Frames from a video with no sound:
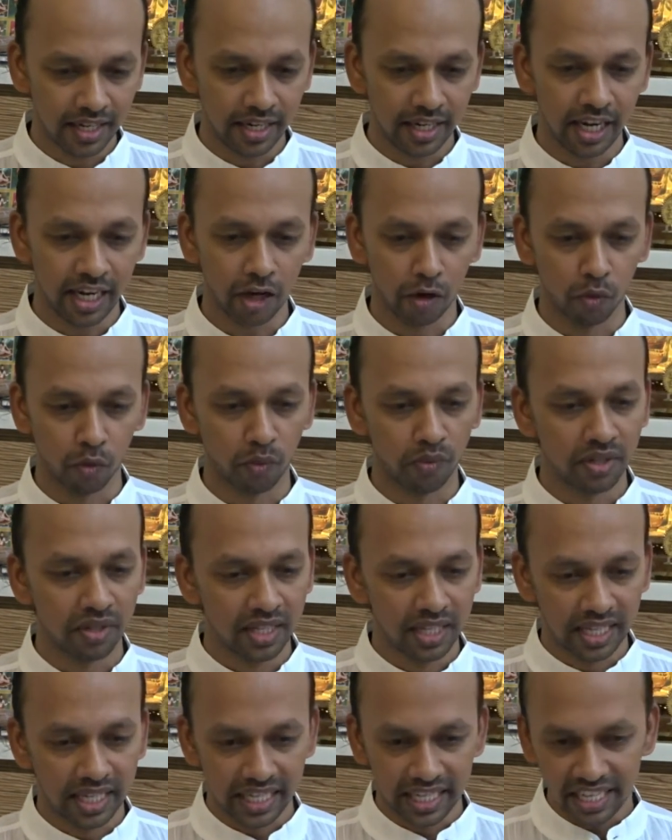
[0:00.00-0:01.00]
Now,
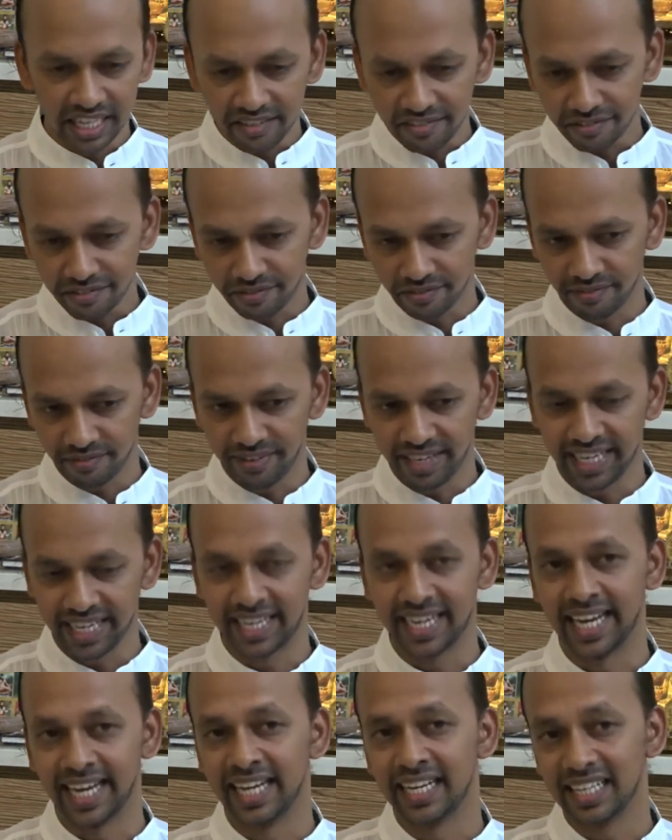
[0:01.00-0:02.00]
if
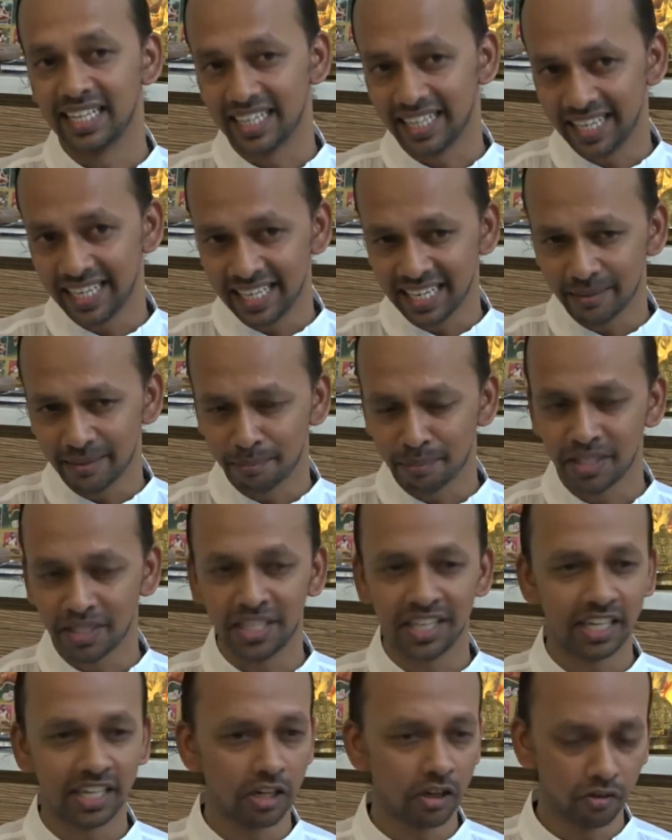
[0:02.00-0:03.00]
we can, in a
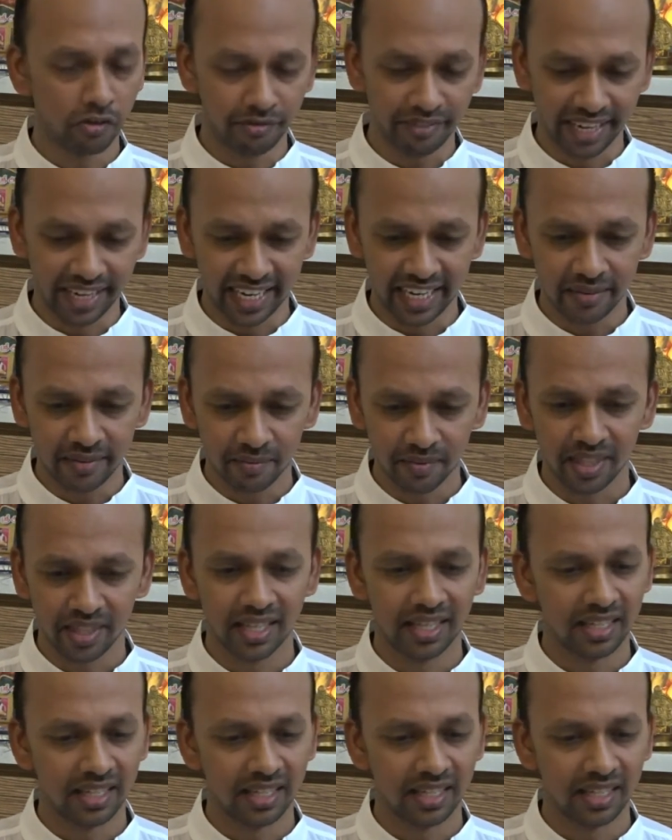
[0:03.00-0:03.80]
particular way,